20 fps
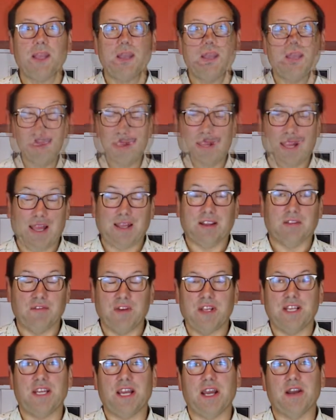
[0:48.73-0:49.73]
If you like the
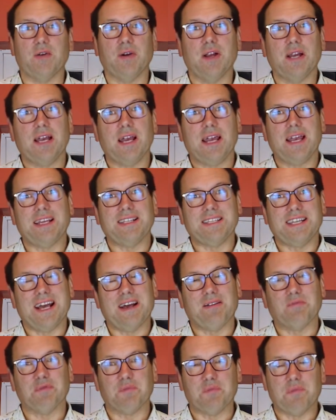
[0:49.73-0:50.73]
video, it
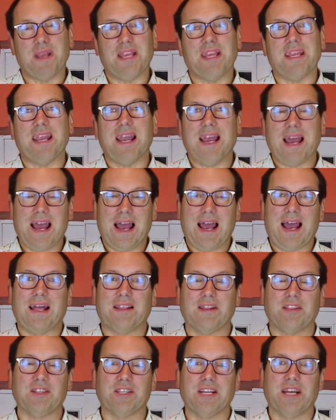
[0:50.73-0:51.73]
helps me
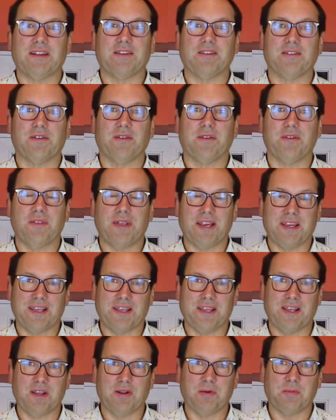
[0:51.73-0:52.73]
and the channel.
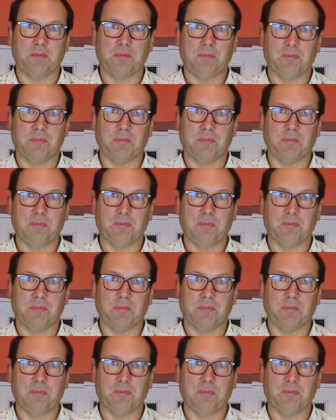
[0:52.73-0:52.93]
Thank you.